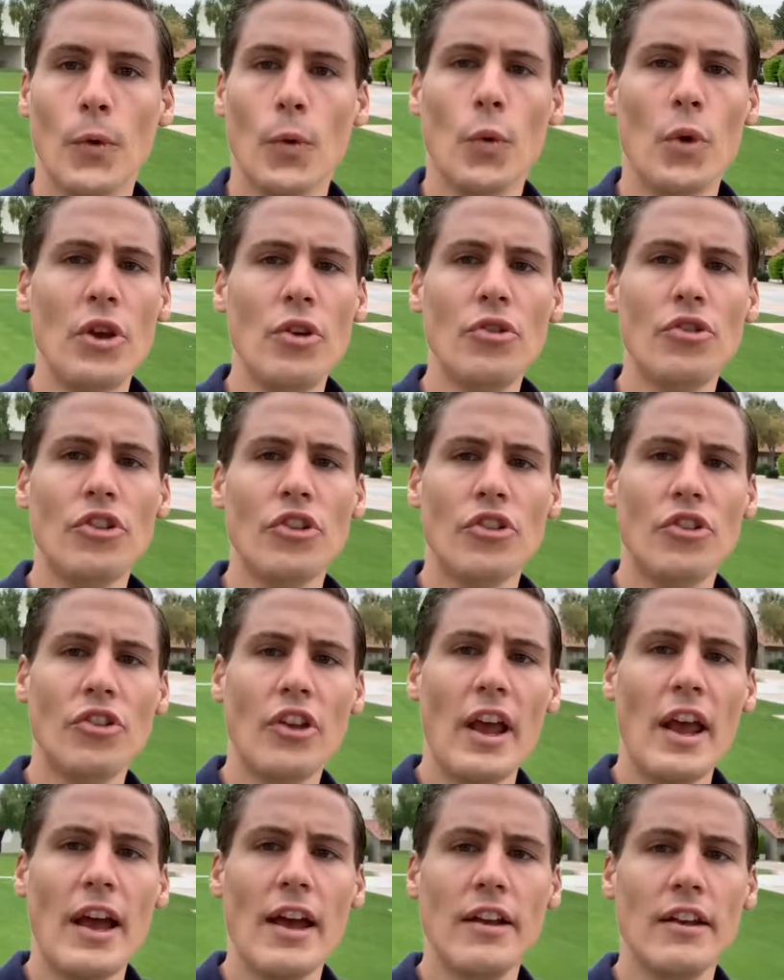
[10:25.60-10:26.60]
We used to
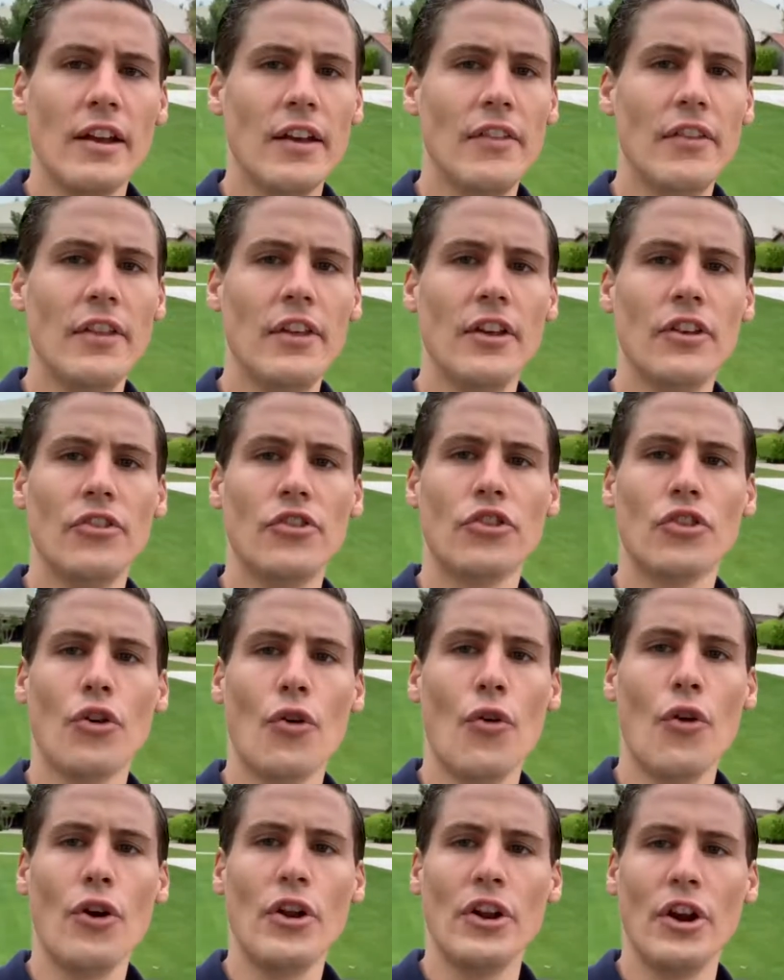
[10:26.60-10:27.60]
stand in this
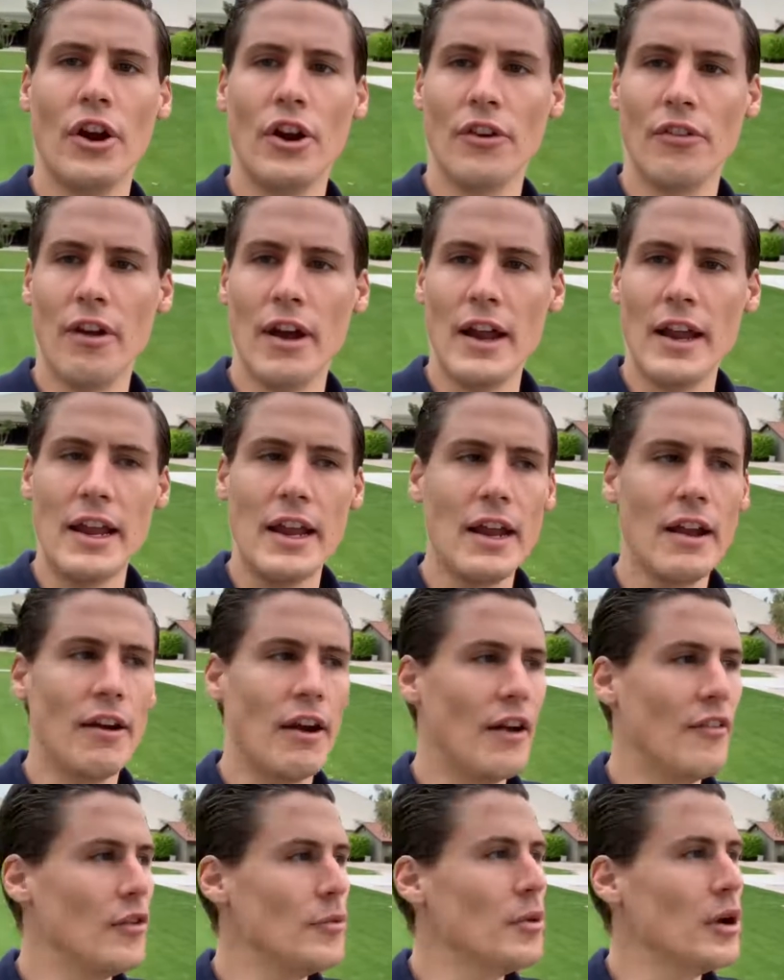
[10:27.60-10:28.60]
courtyard right here,
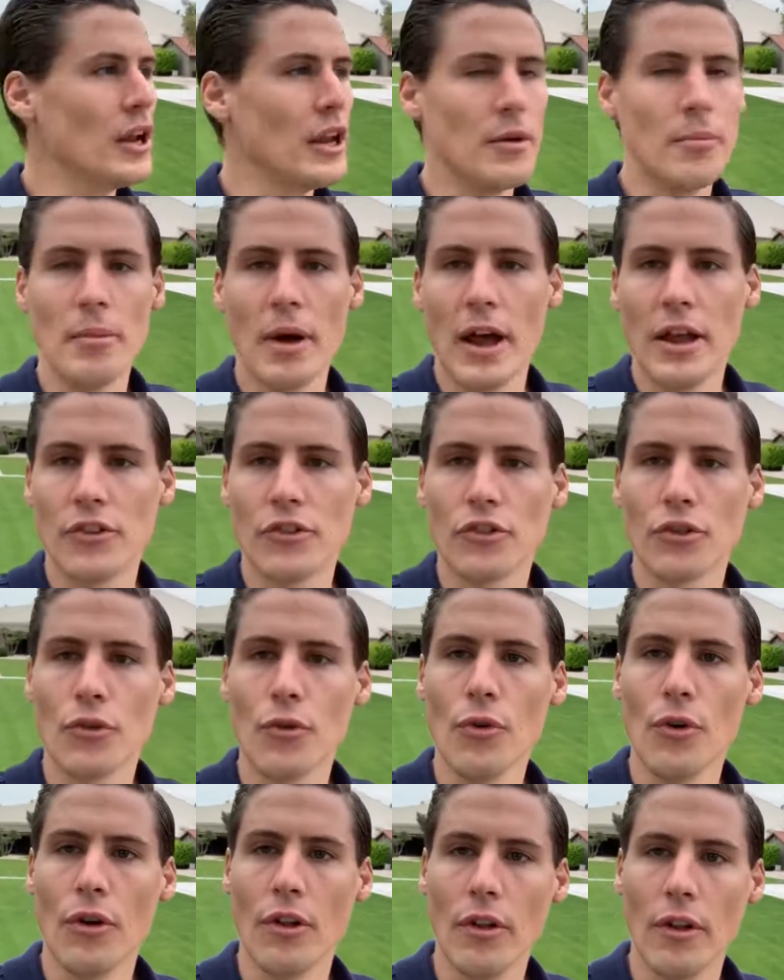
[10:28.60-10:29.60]
everybody in my
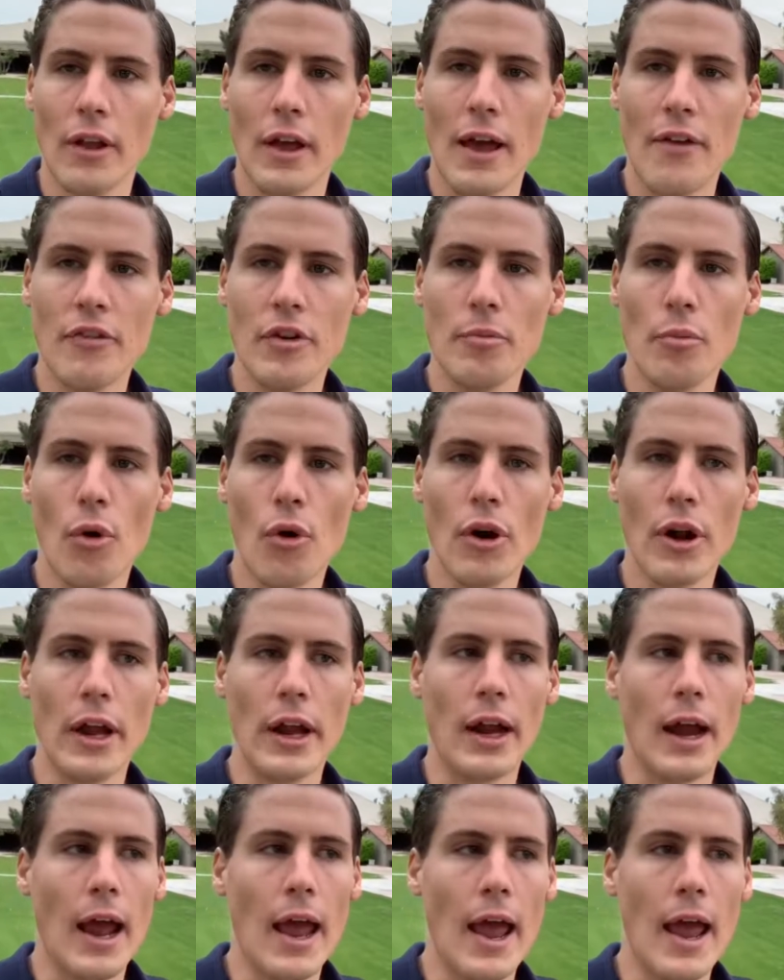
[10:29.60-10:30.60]
school, every
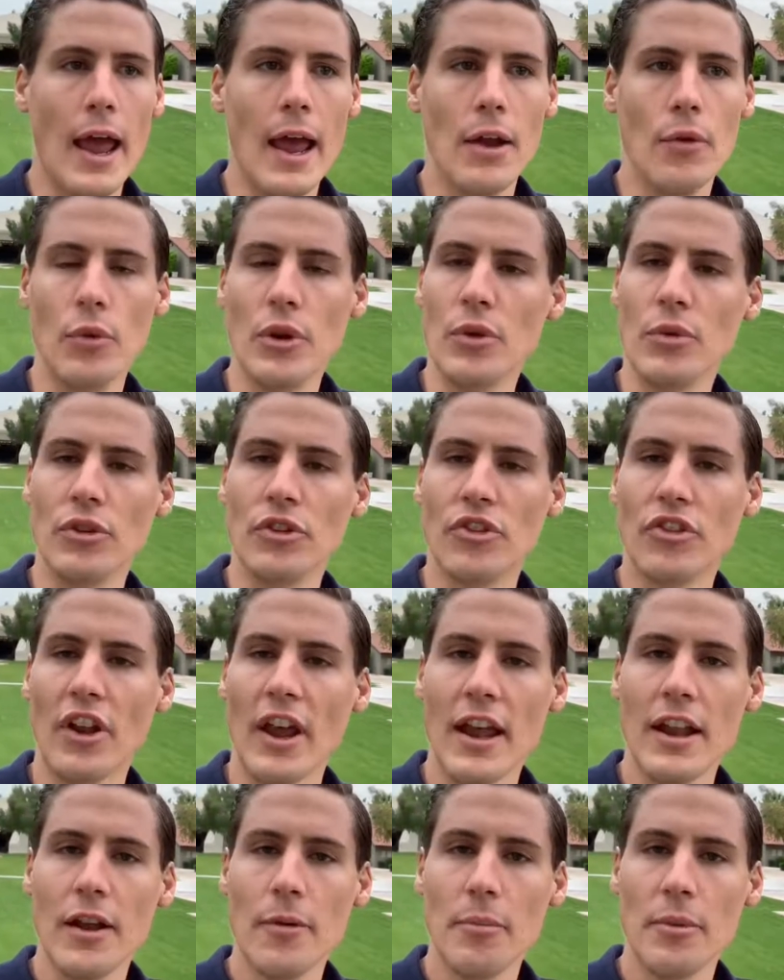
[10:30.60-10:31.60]
morning, and we would
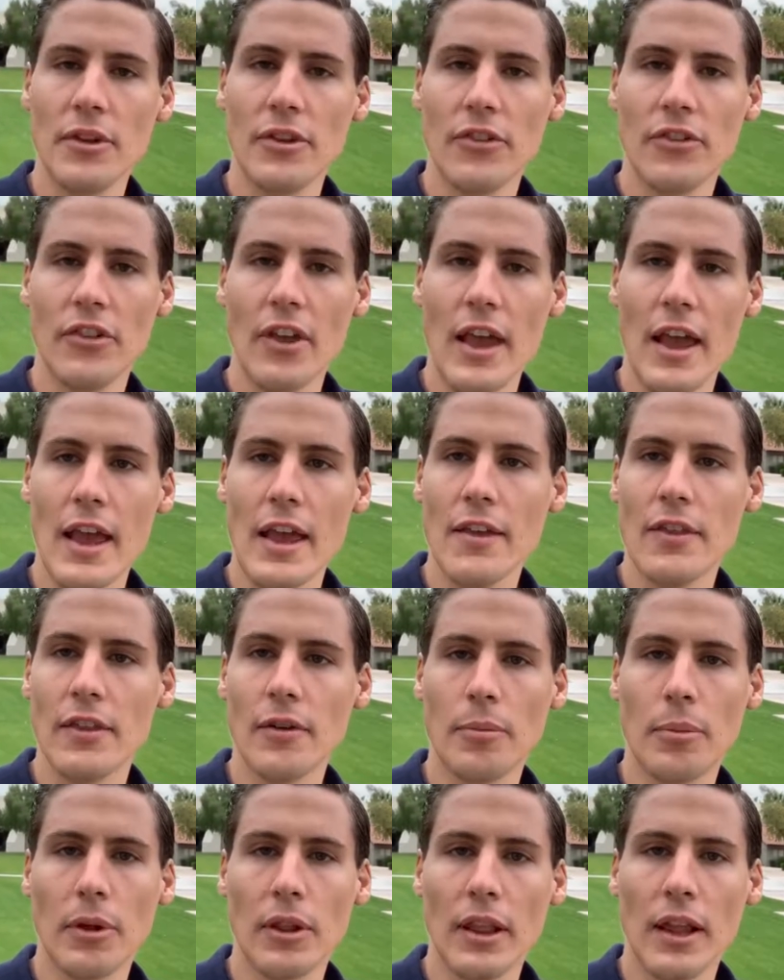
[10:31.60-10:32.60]
stand up and say the
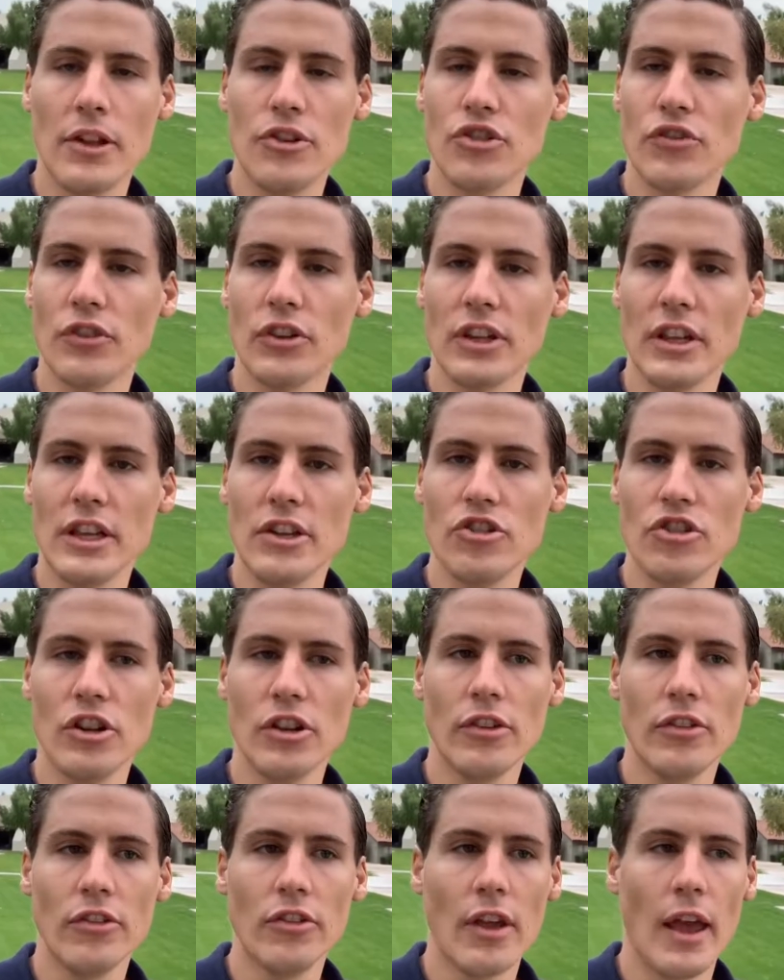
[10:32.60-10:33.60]
Pledge of
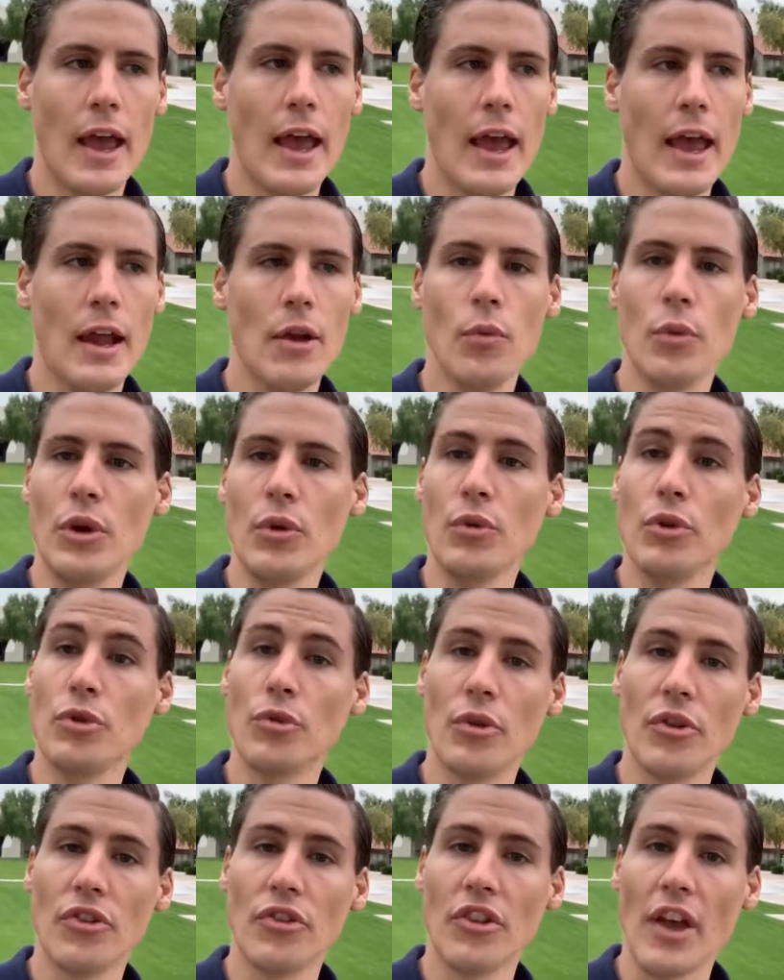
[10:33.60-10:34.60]
Allegiance, and we would
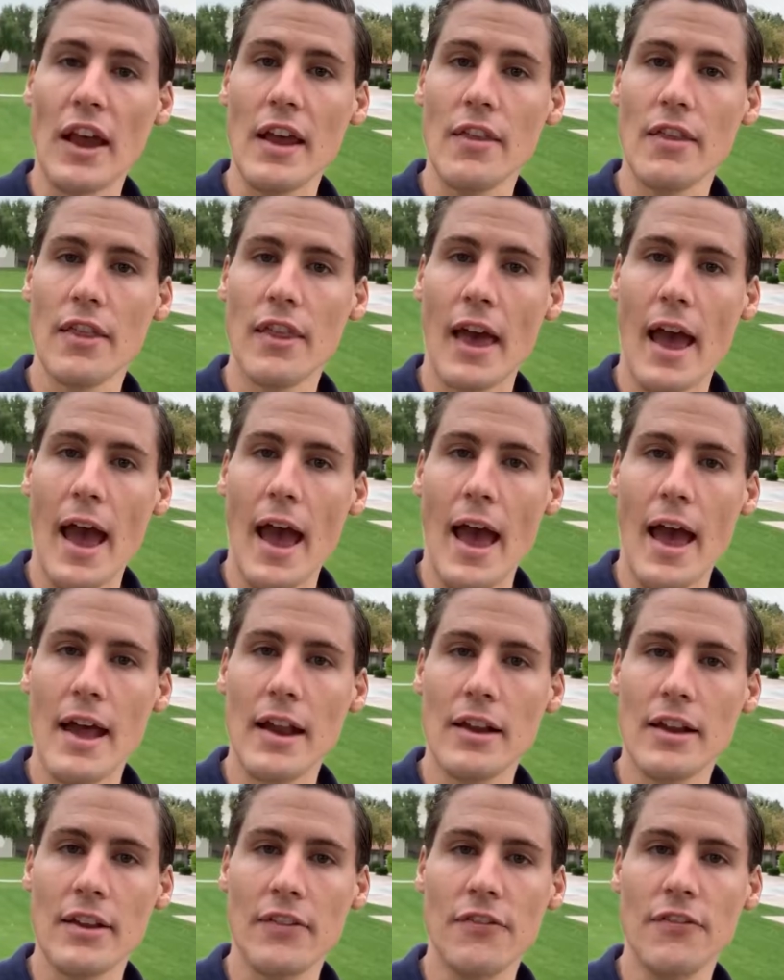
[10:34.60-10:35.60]
recite that
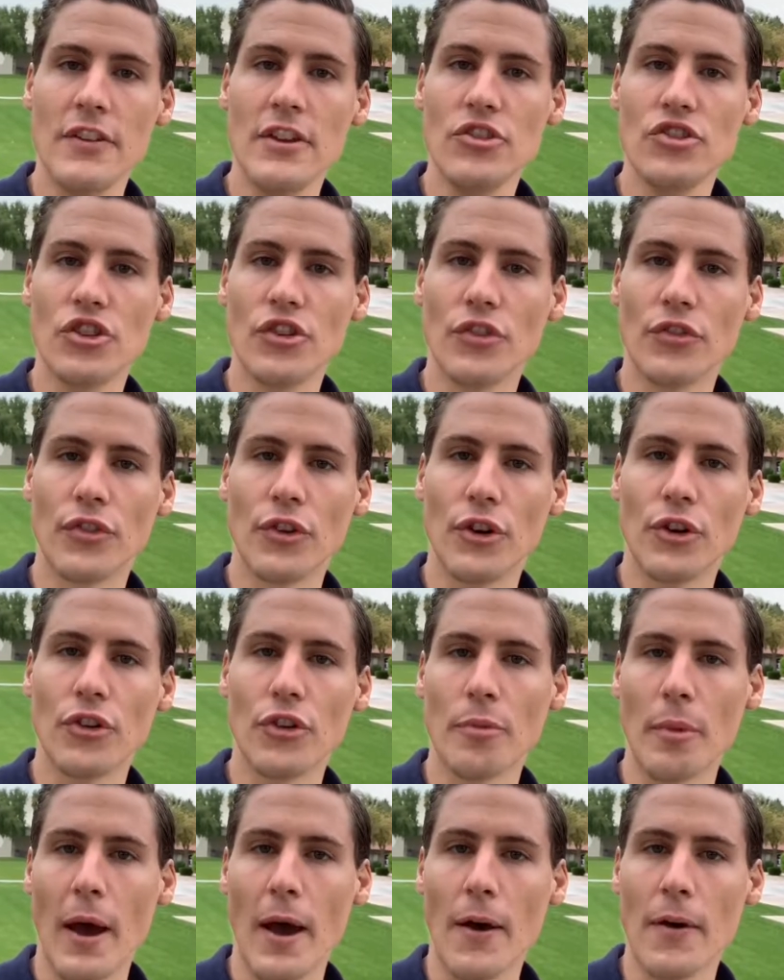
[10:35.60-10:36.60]
Ephesians verse
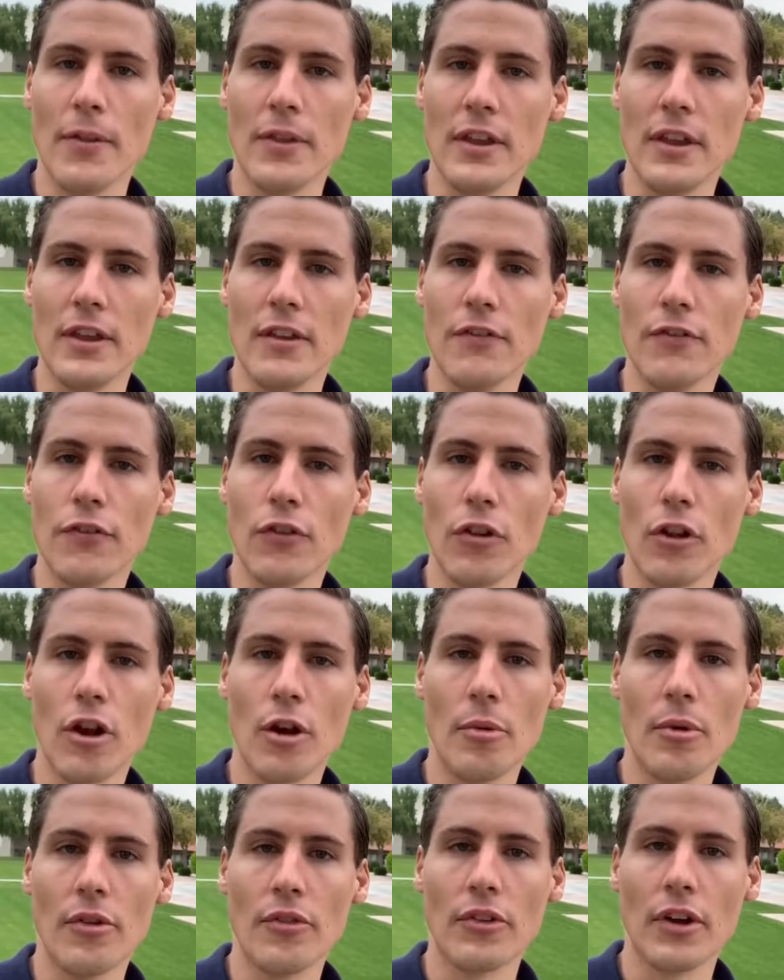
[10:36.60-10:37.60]
about the full
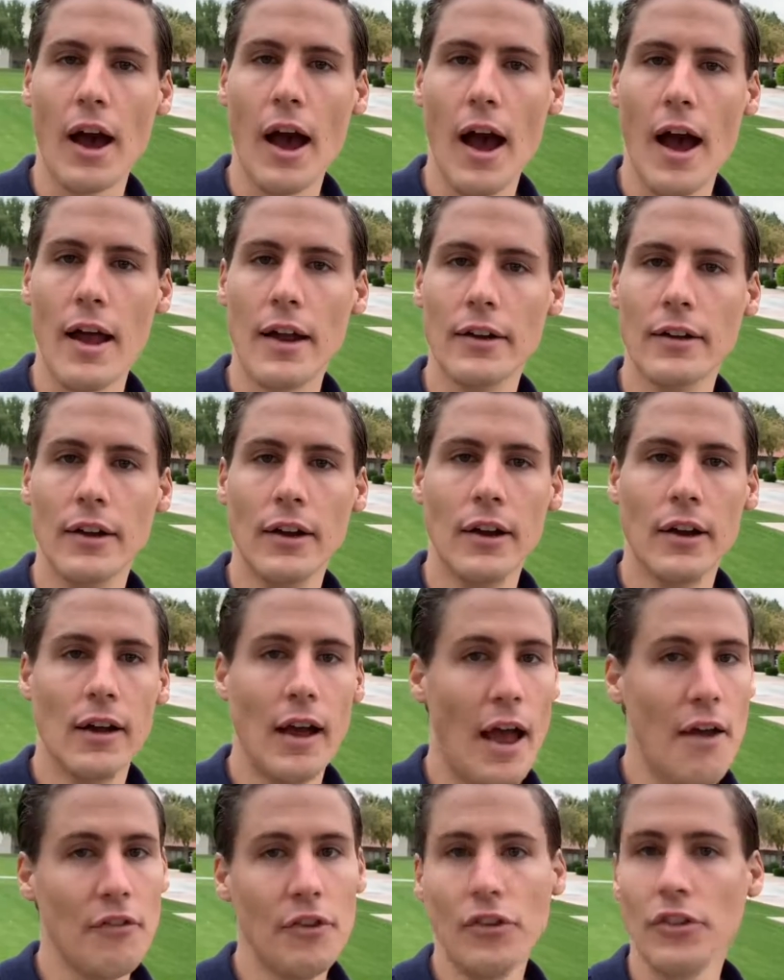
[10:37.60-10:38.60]
armor of God
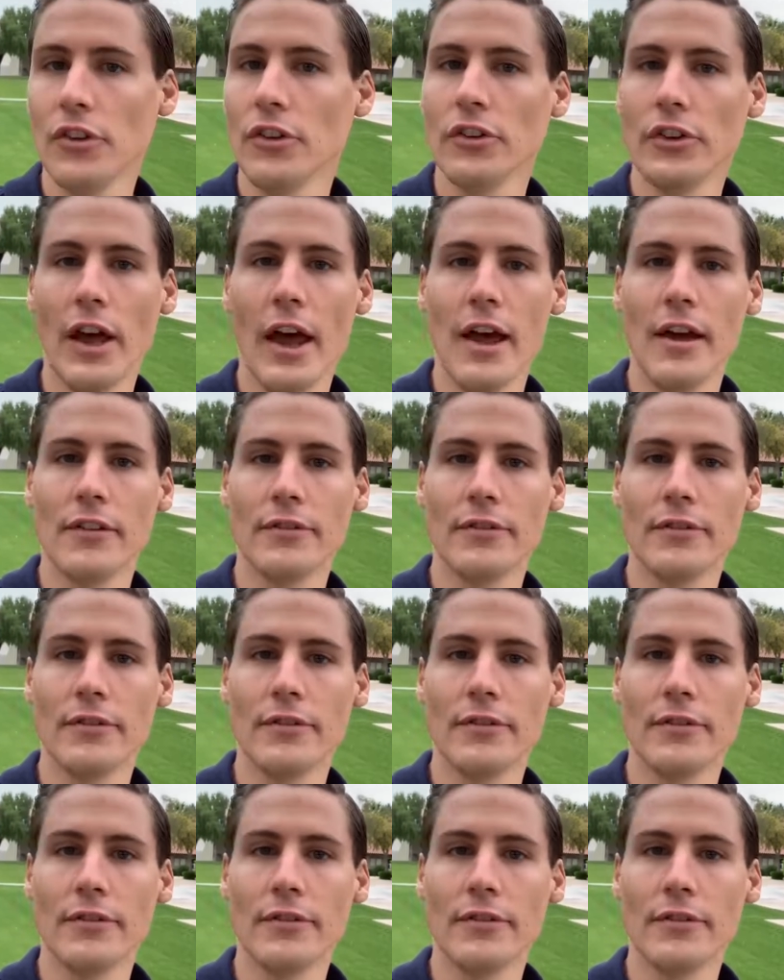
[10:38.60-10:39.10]
every single day.